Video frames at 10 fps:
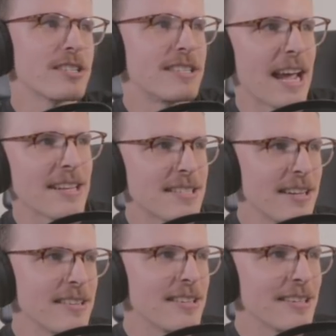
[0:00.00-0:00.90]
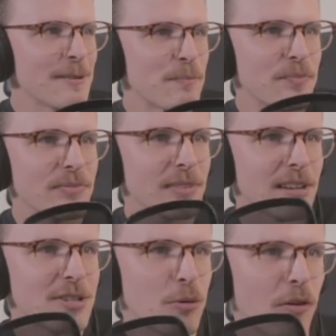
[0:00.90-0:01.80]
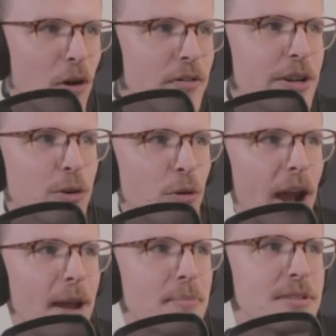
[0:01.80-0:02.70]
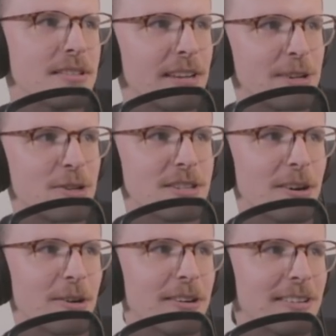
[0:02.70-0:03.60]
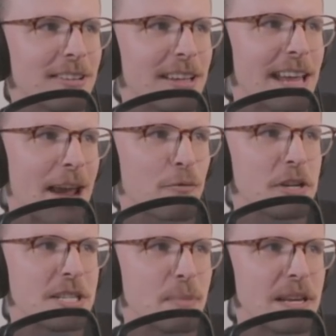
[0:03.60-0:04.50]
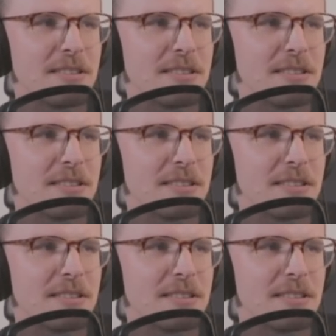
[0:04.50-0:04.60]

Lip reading: destined to evolve into crabs. It's just our, like, every species'